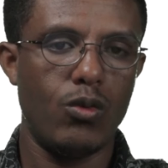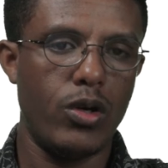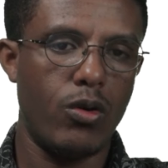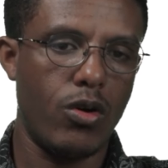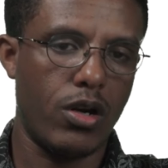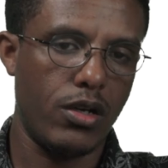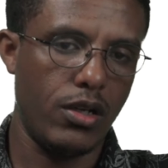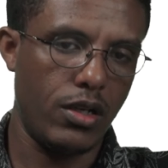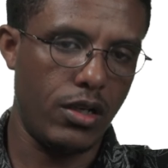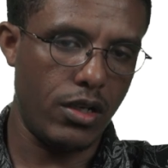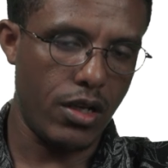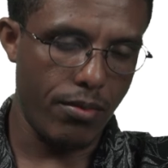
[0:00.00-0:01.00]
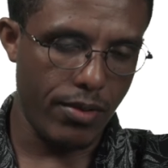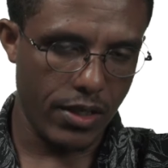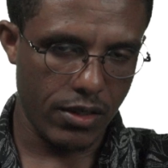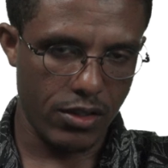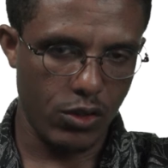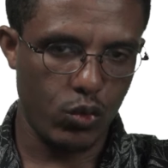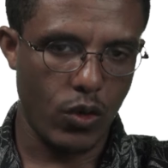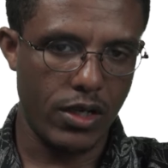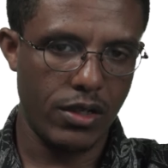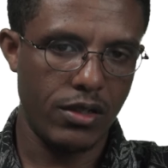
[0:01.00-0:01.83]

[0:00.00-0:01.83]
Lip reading: We're already labeling this one.